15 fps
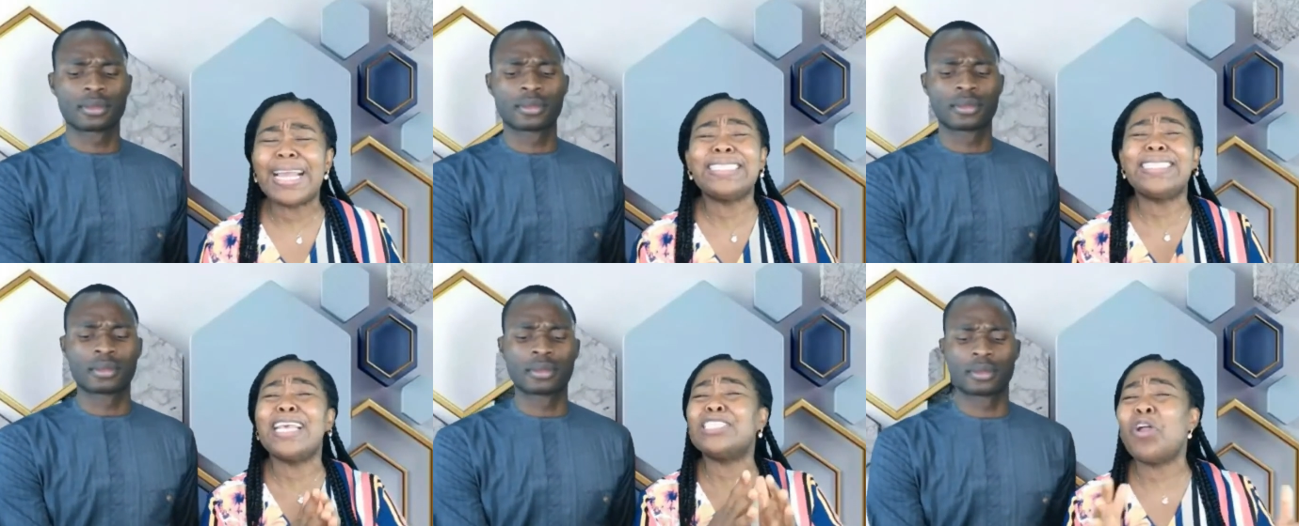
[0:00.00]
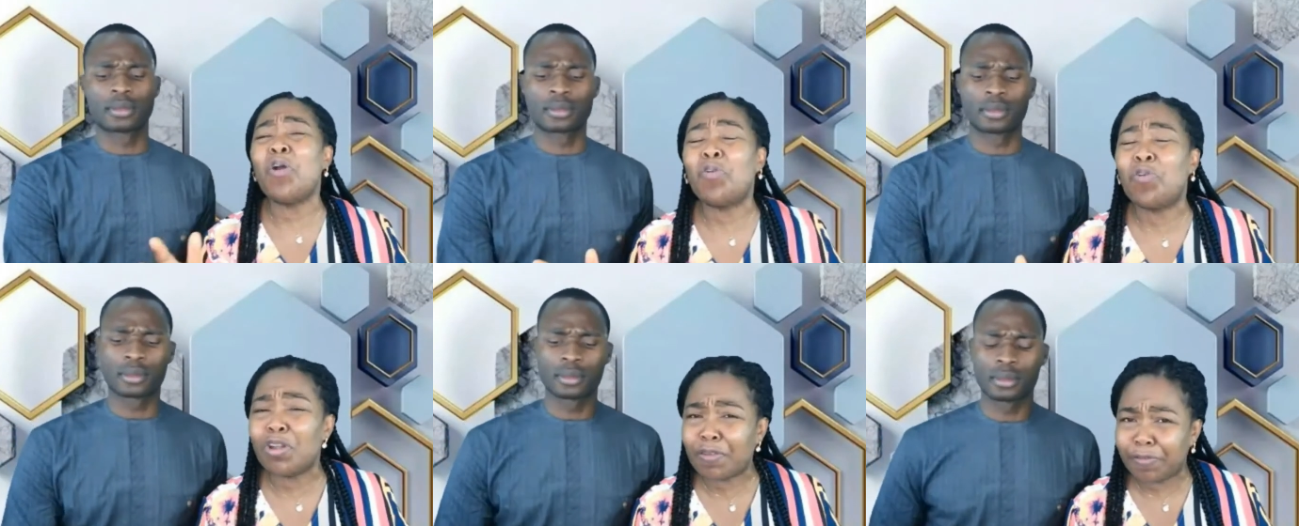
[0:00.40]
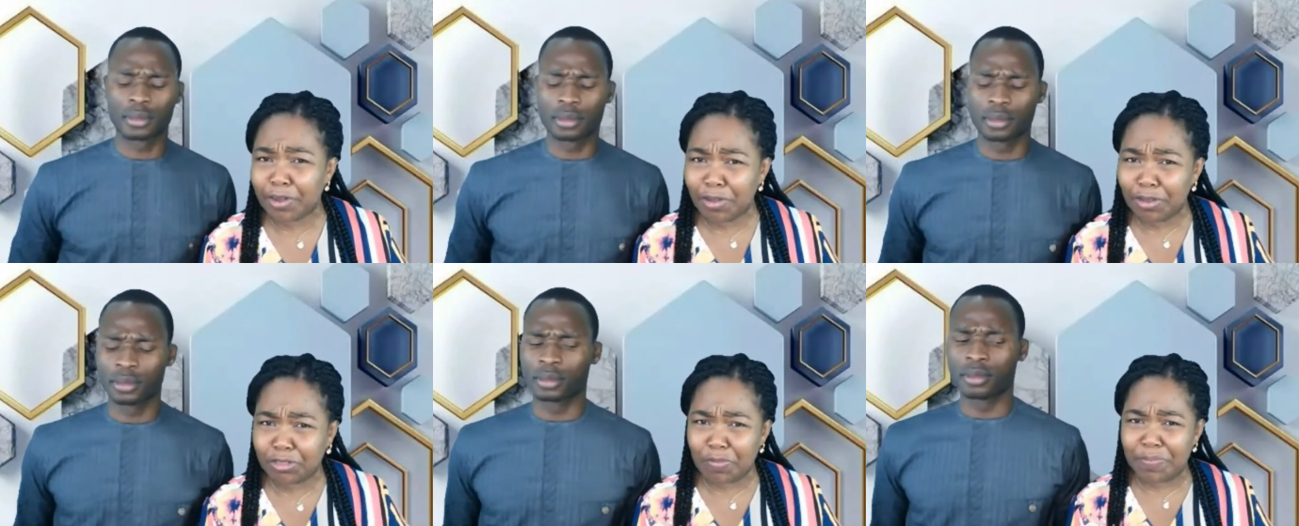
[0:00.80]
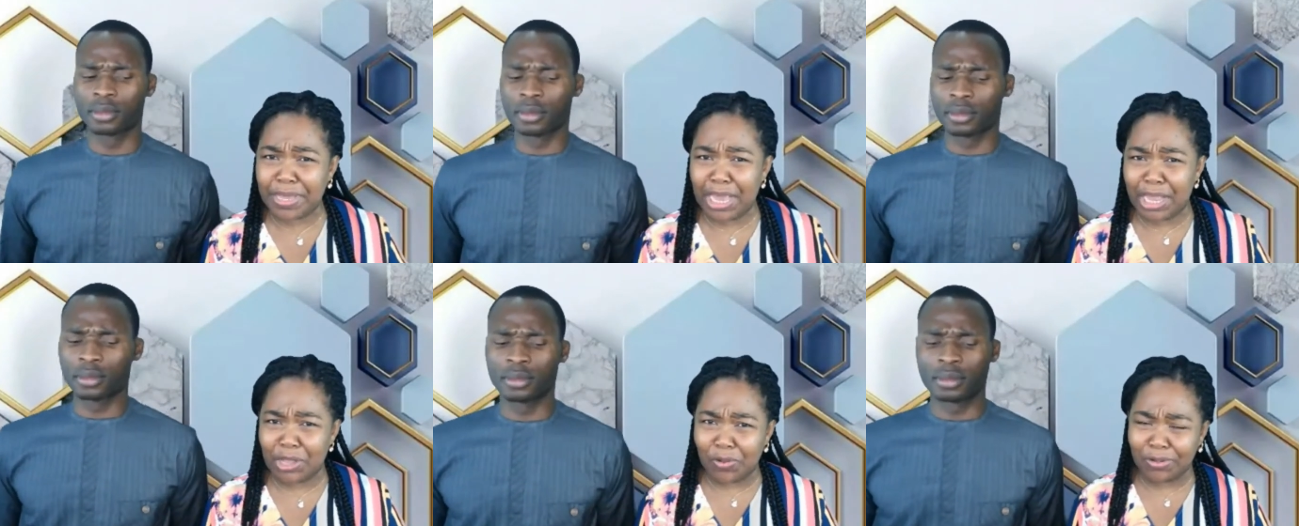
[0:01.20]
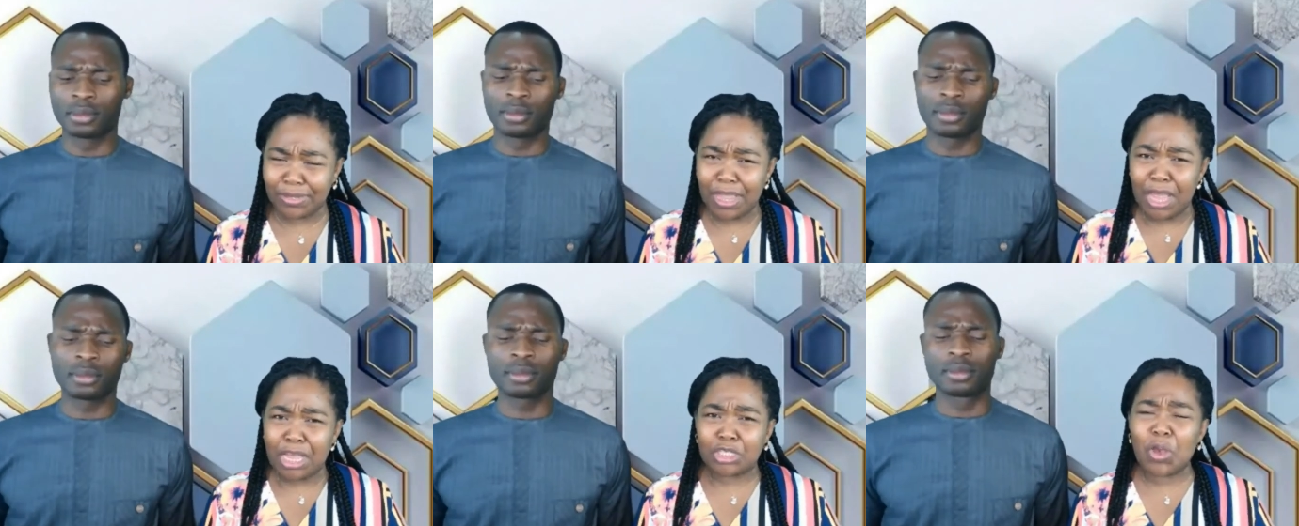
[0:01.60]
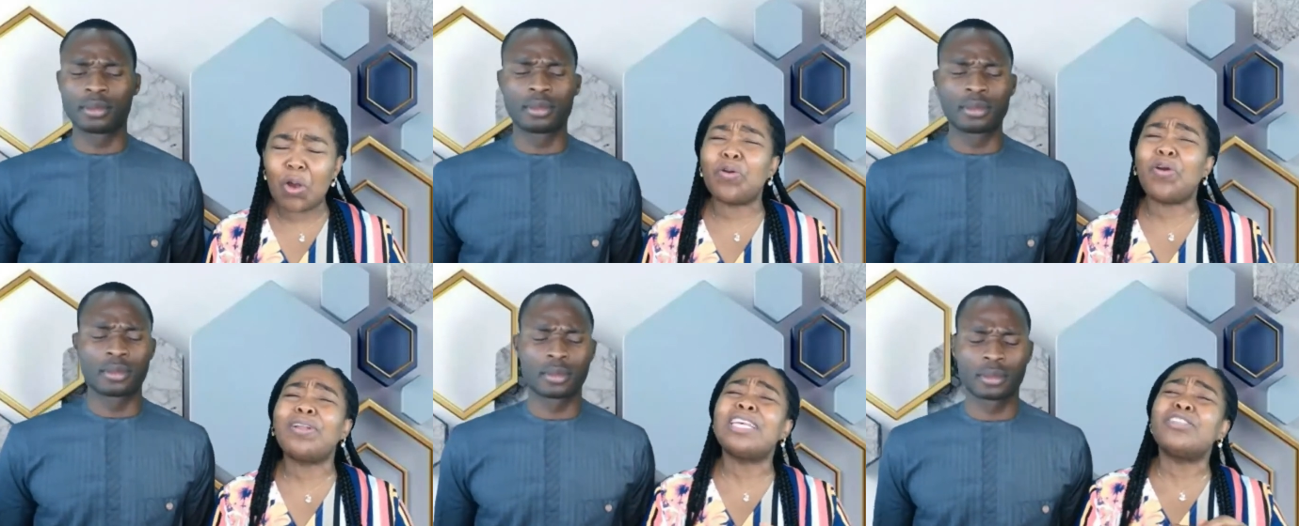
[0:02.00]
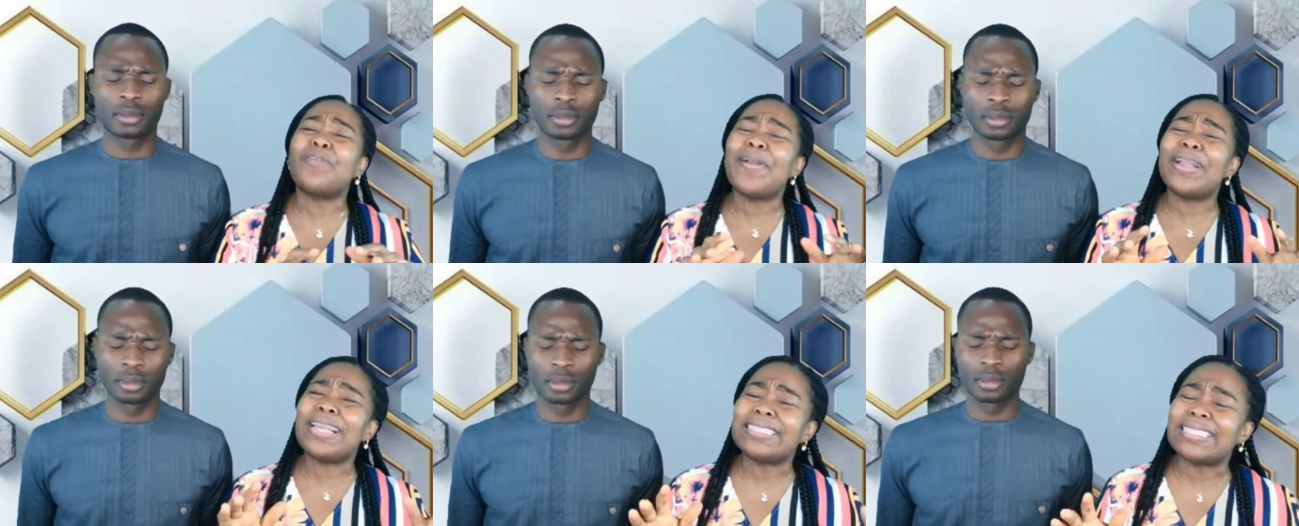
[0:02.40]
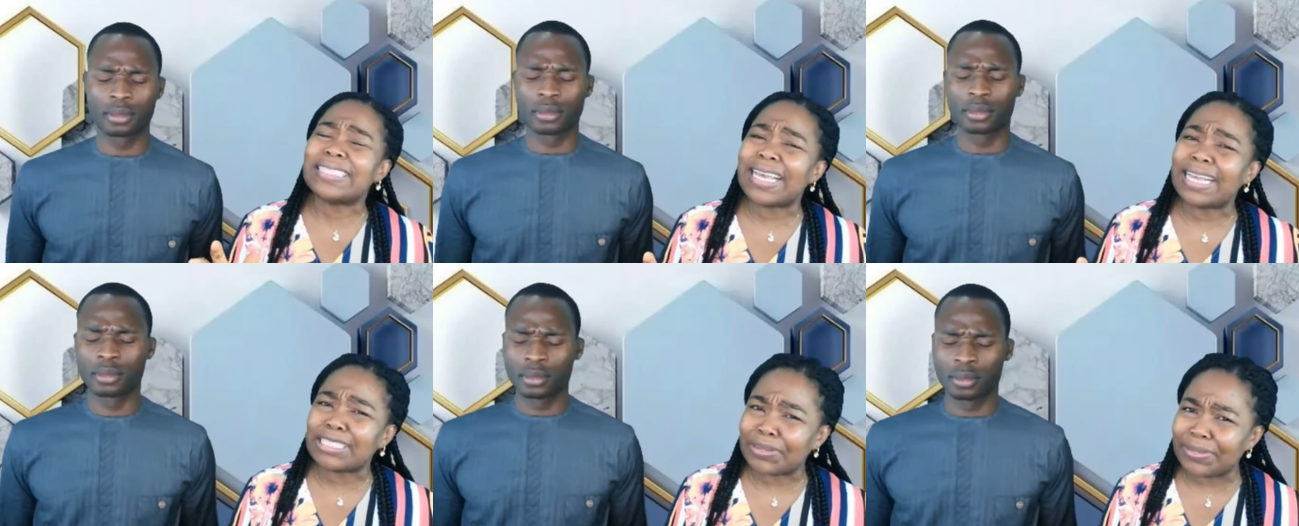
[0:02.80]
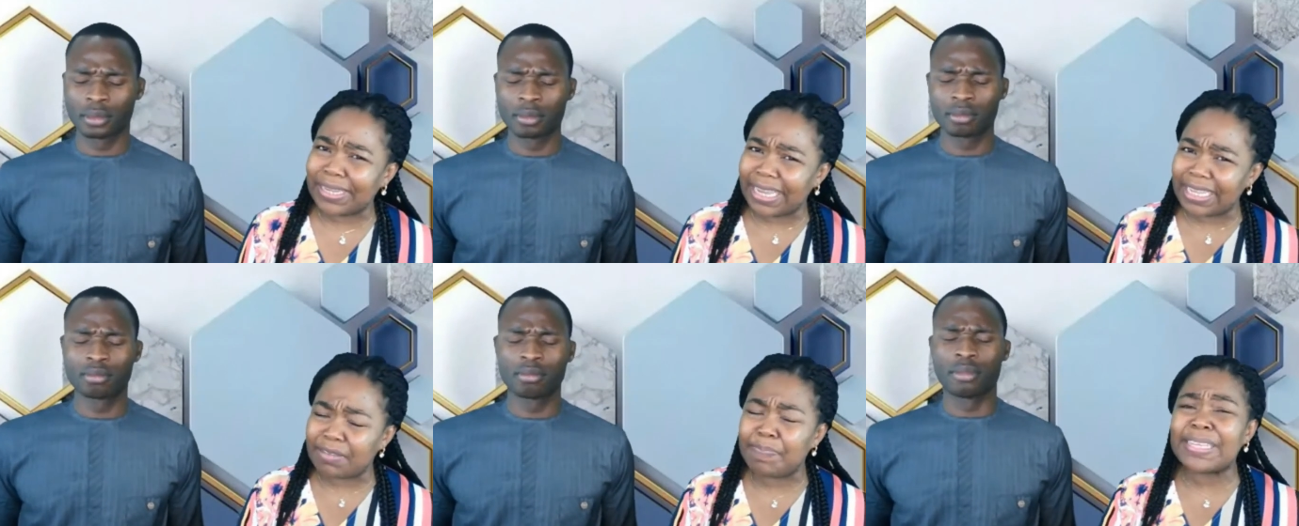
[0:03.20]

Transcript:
Speaker 1: He says, It's not good for you to be alone. So God has already settled it.